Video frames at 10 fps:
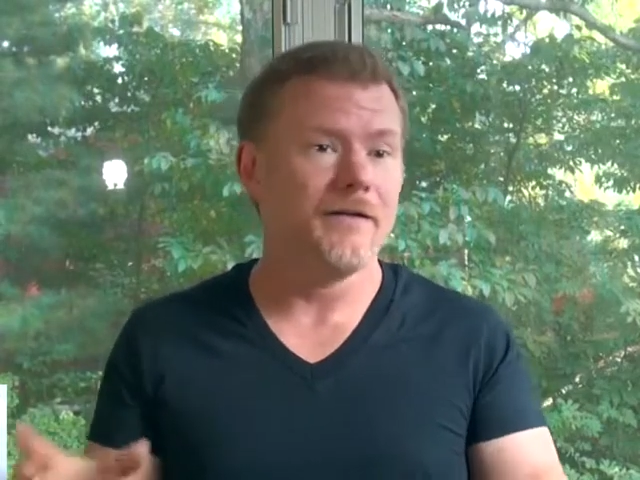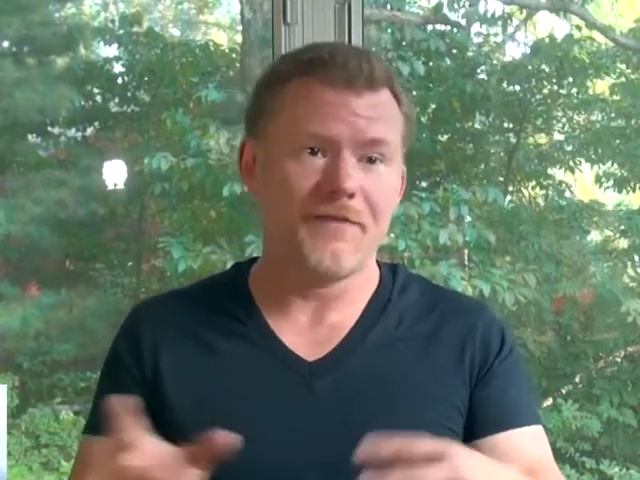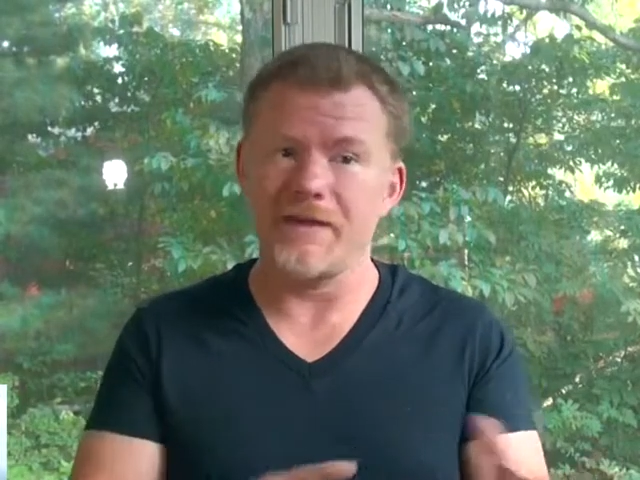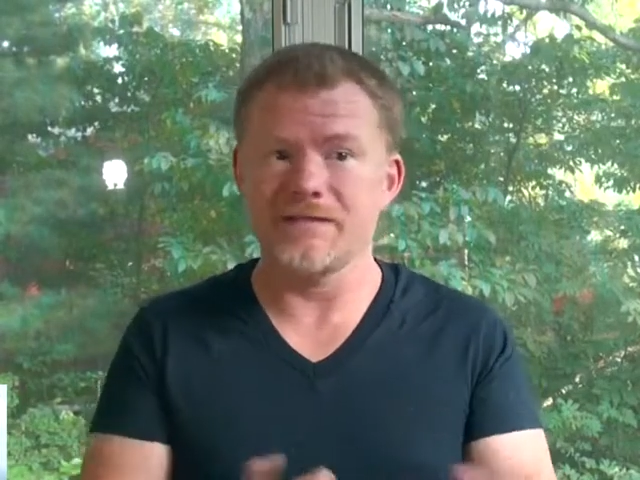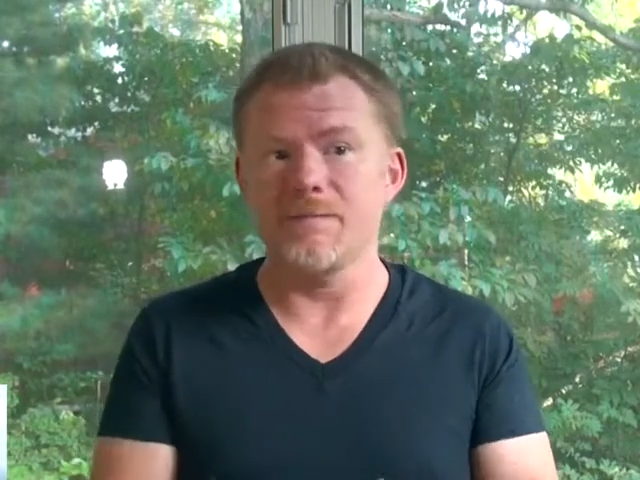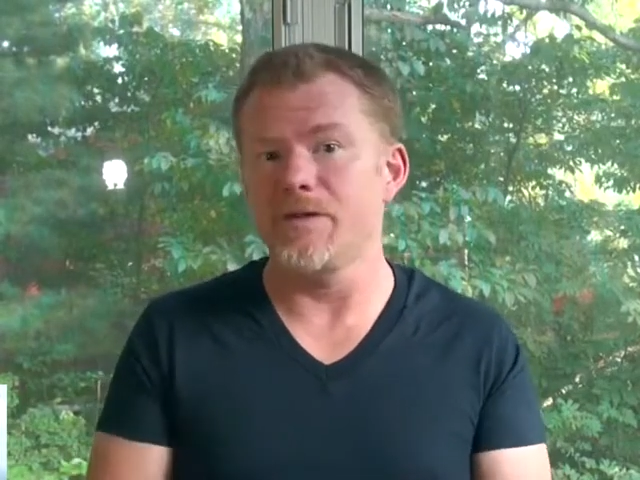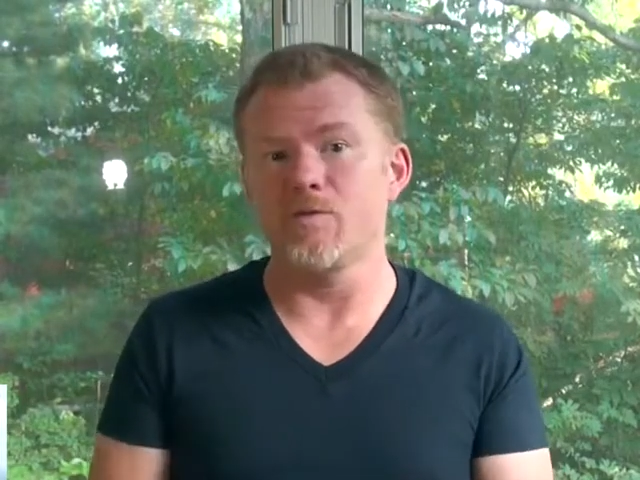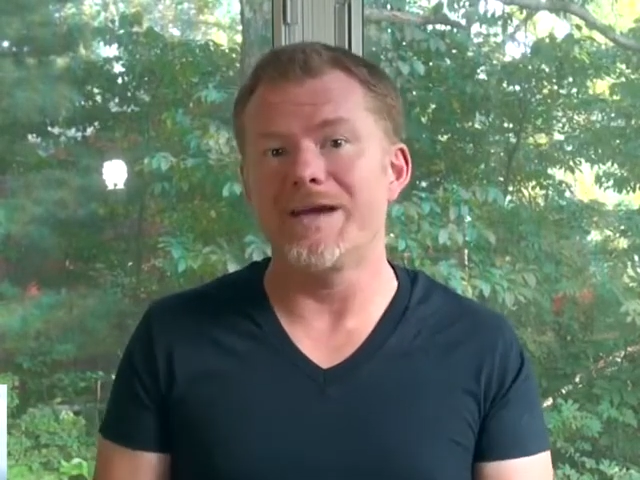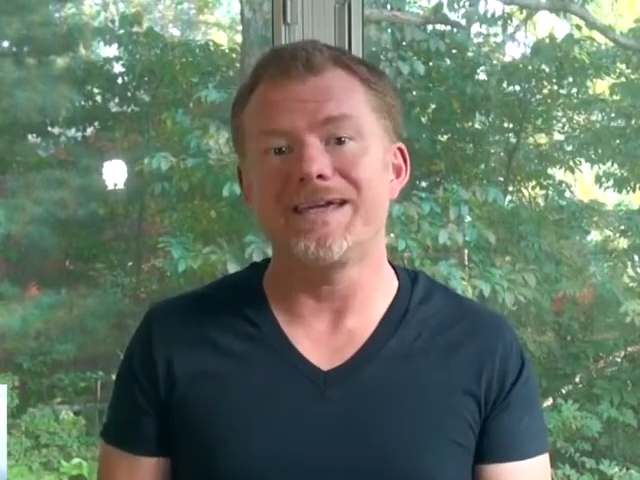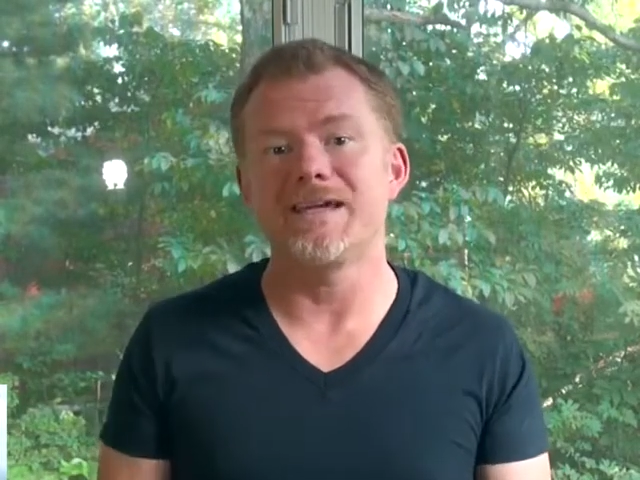things in
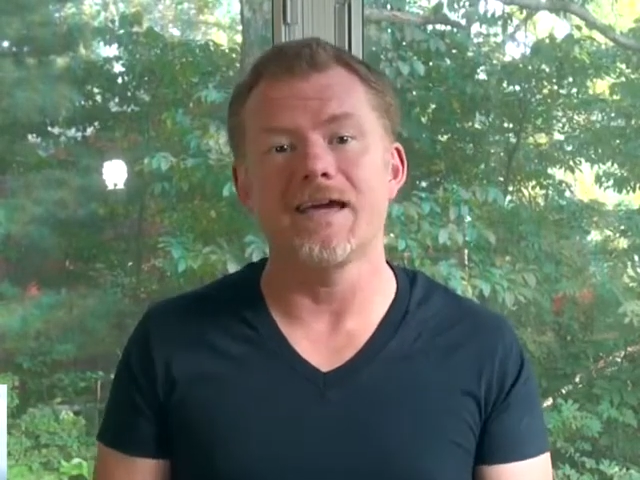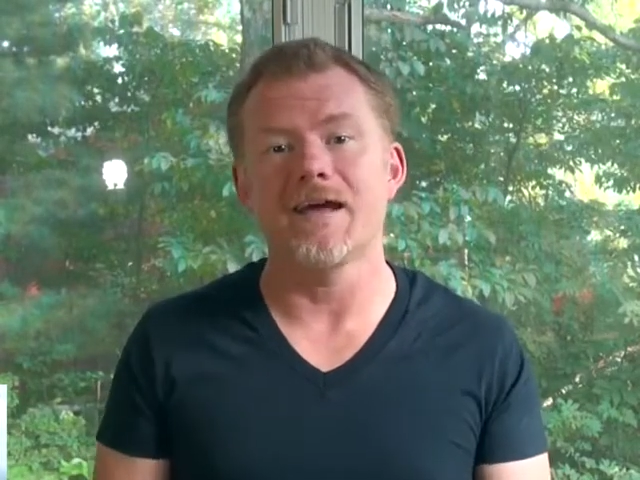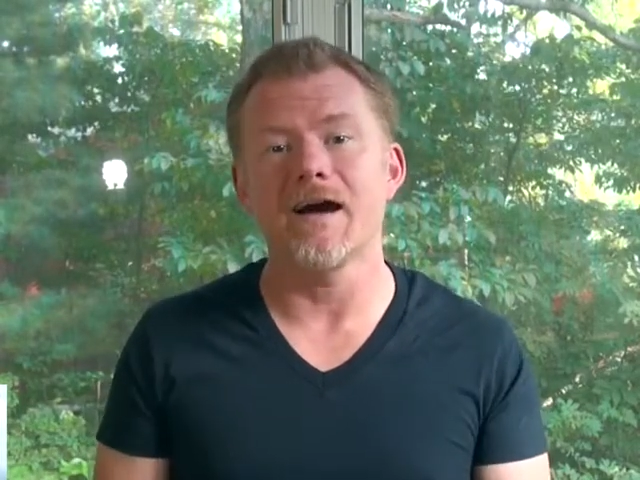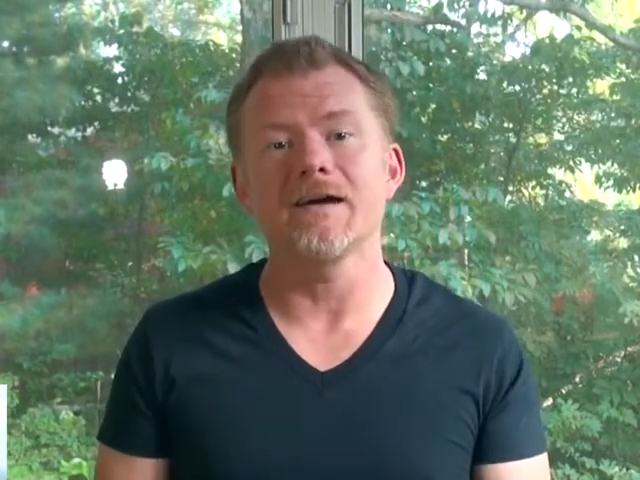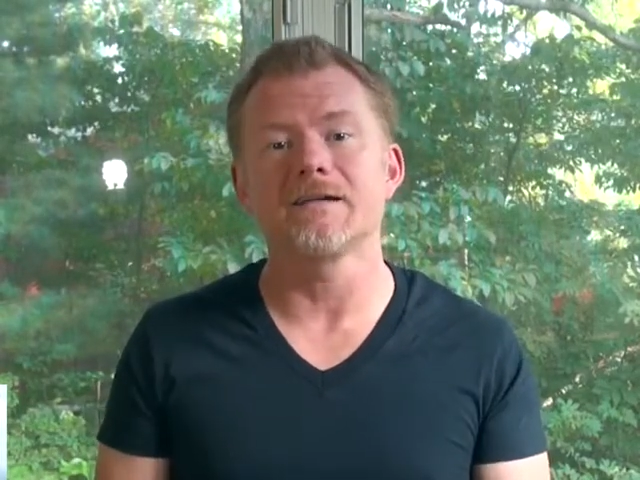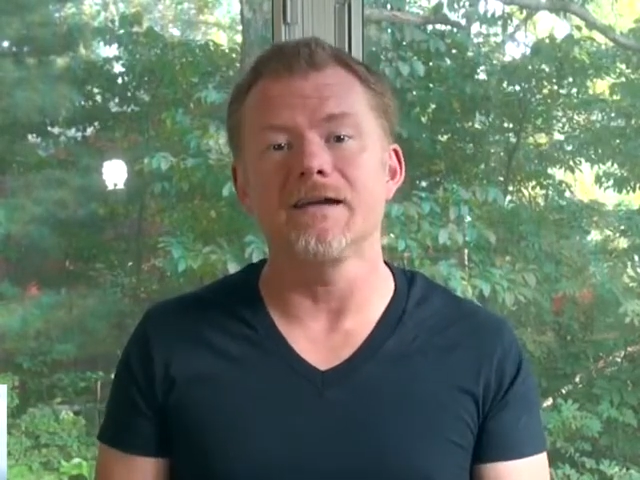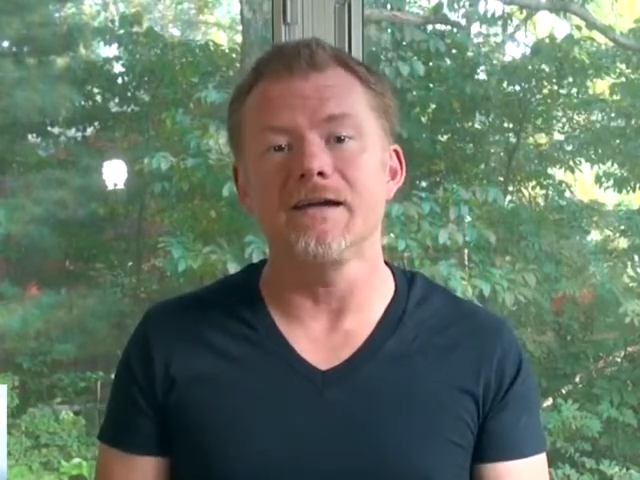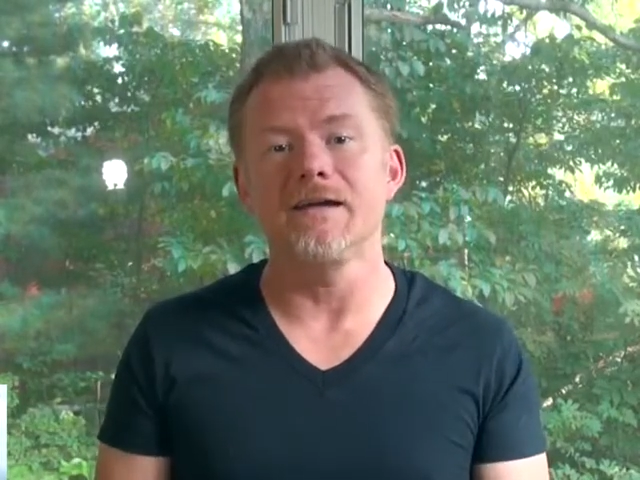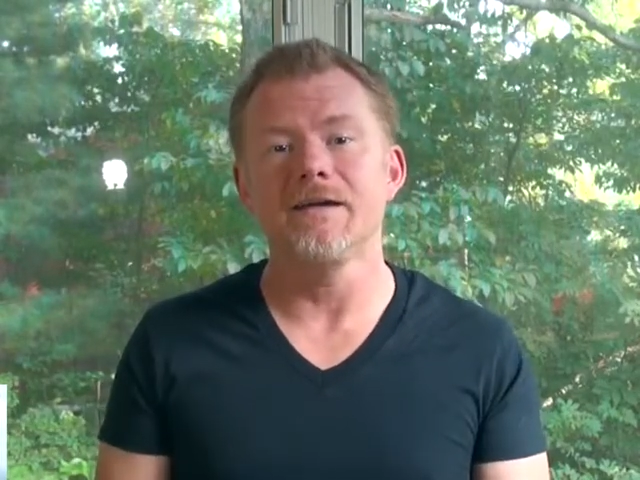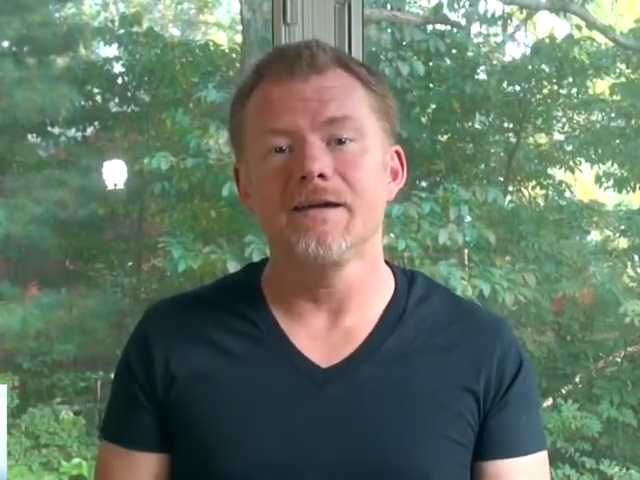between can get
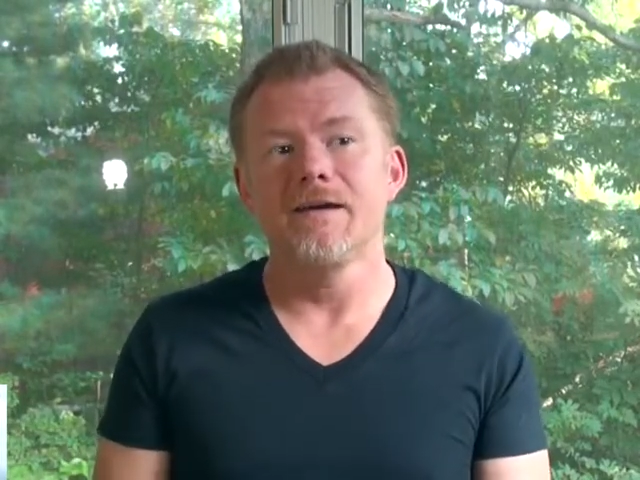ugly.